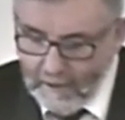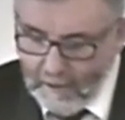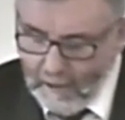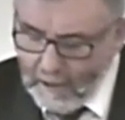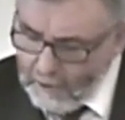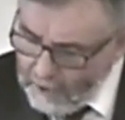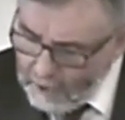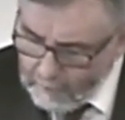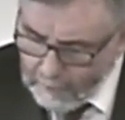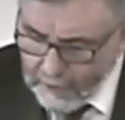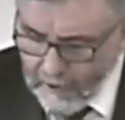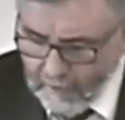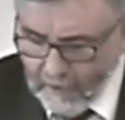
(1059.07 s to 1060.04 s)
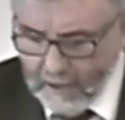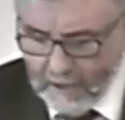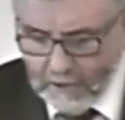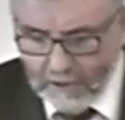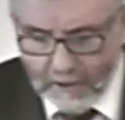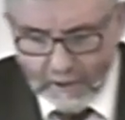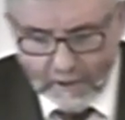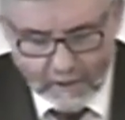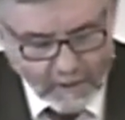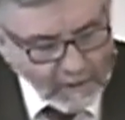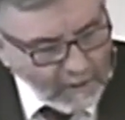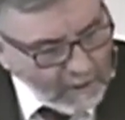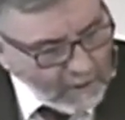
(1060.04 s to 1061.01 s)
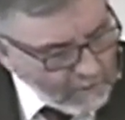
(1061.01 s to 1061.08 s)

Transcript: A great privilege. Look